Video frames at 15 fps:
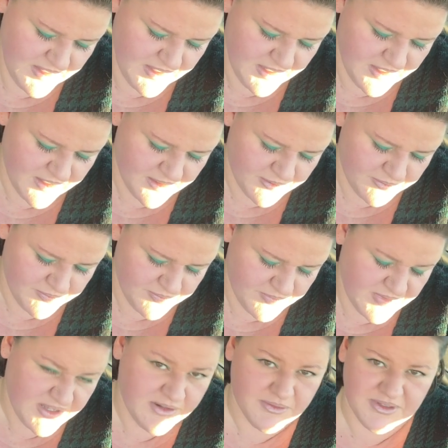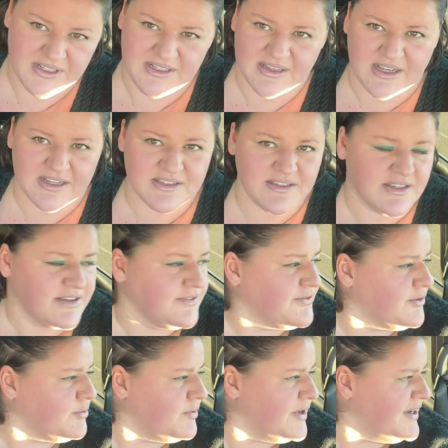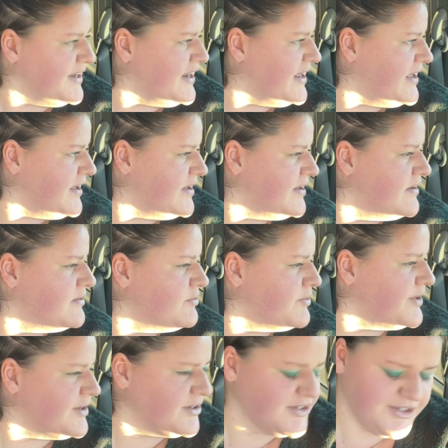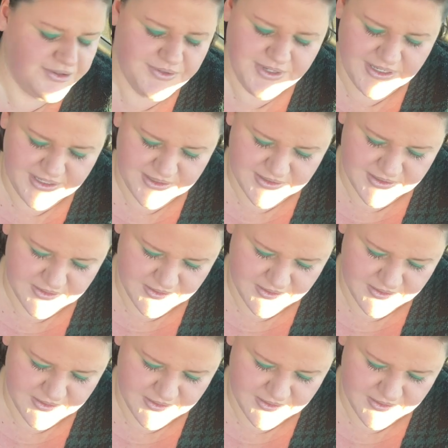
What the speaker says: It only lasts like for one day, 1 or 2 days.